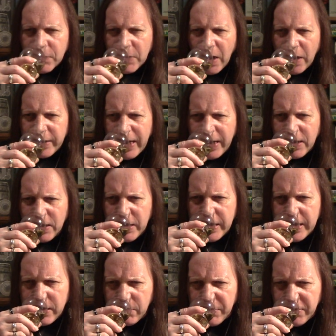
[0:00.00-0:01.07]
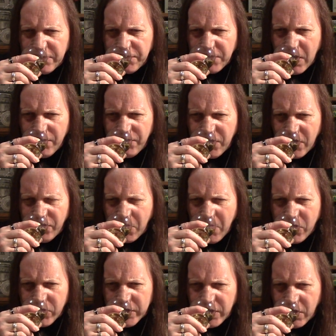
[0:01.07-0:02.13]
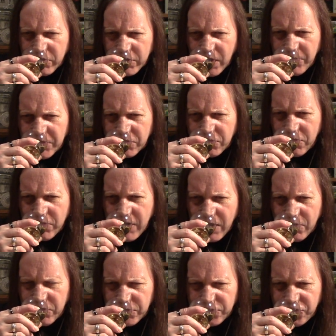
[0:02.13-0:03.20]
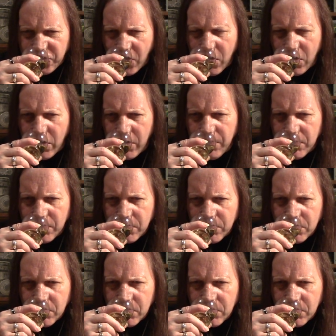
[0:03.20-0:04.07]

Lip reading: get a little bit of American oak coming through now with time,